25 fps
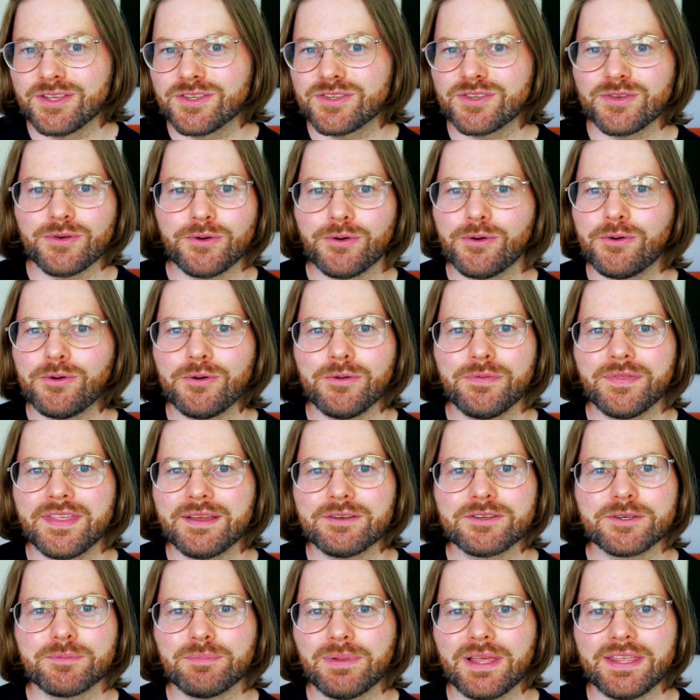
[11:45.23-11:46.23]
So
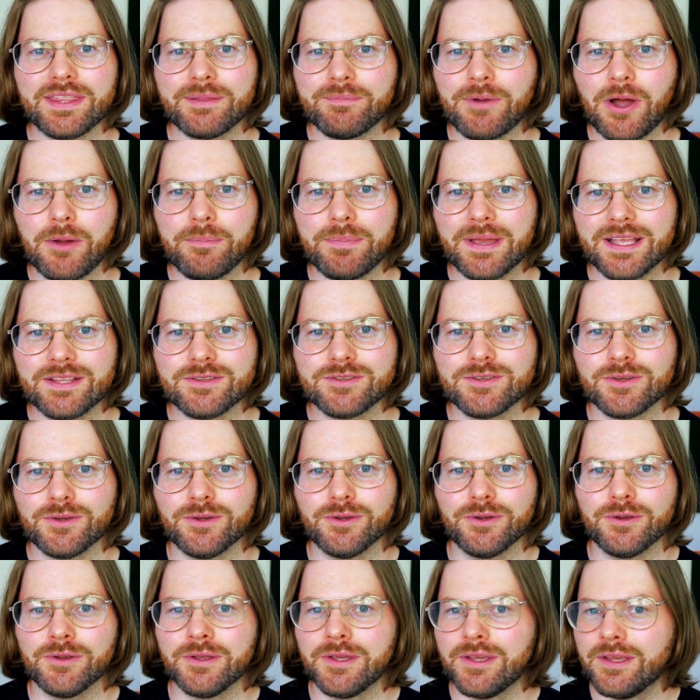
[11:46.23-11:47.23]
they'll split them up
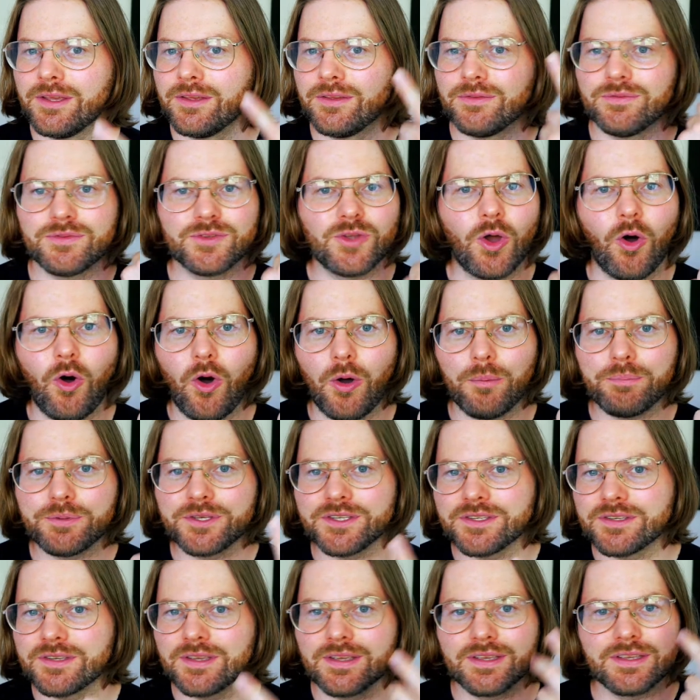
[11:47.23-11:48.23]
into
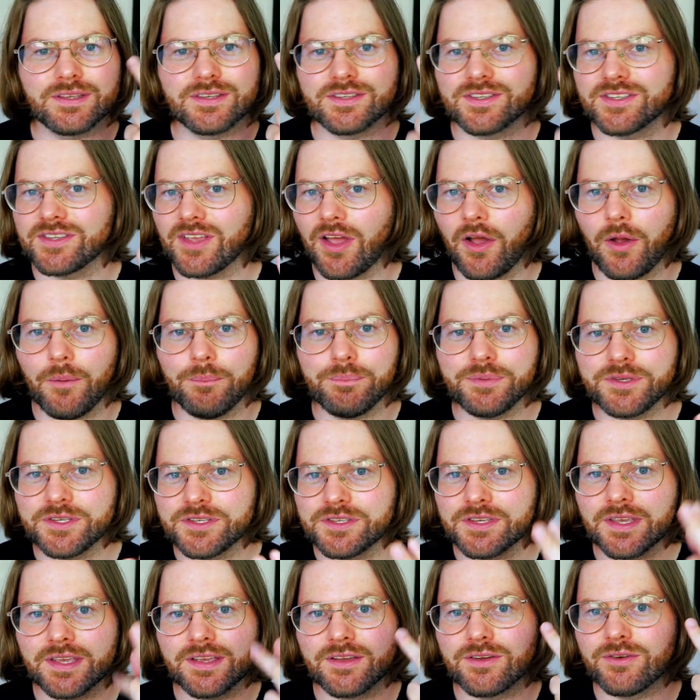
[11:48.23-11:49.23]
tops,
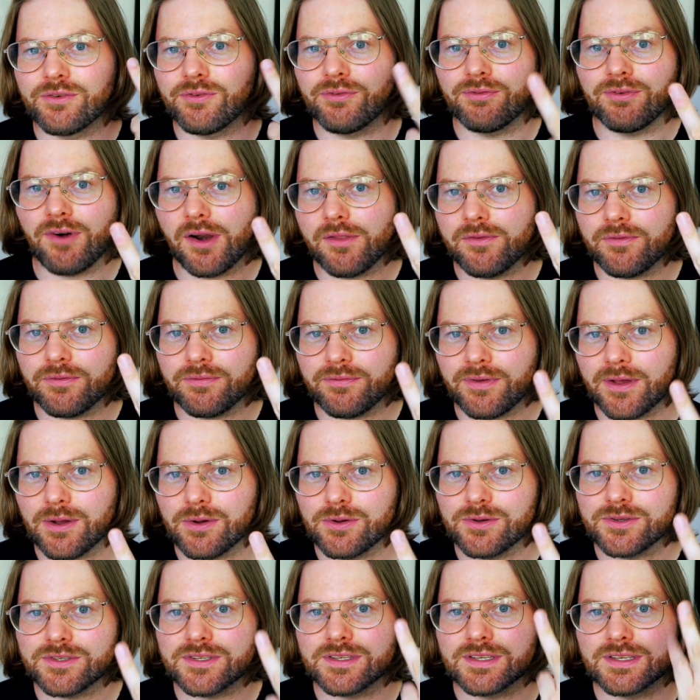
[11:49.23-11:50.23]
subs, front
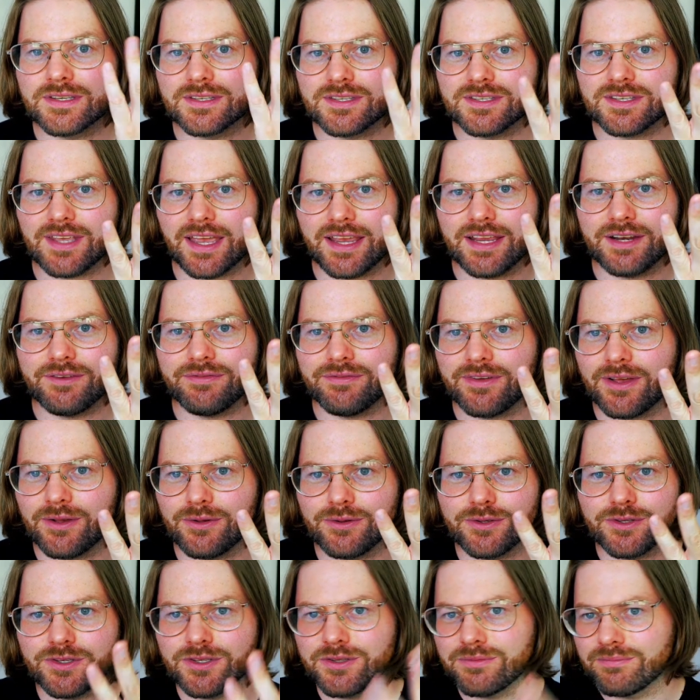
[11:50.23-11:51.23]
fills, side
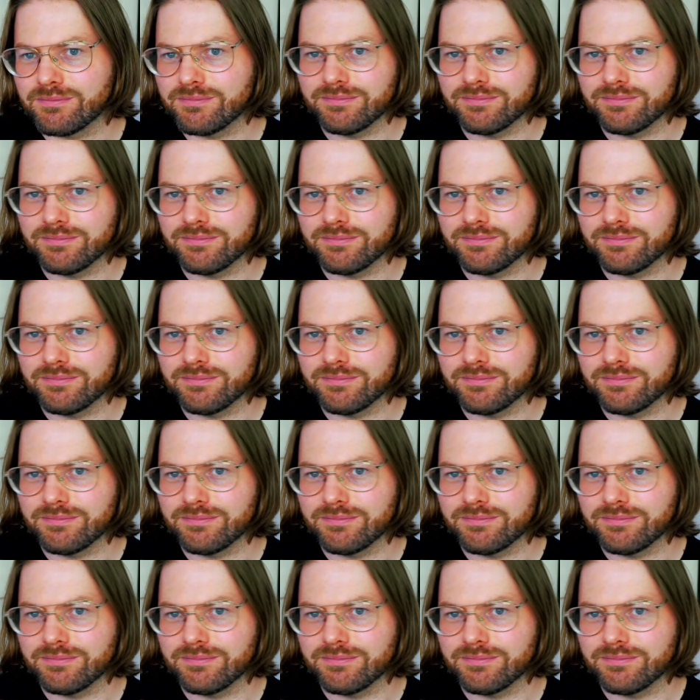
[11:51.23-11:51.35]
fills,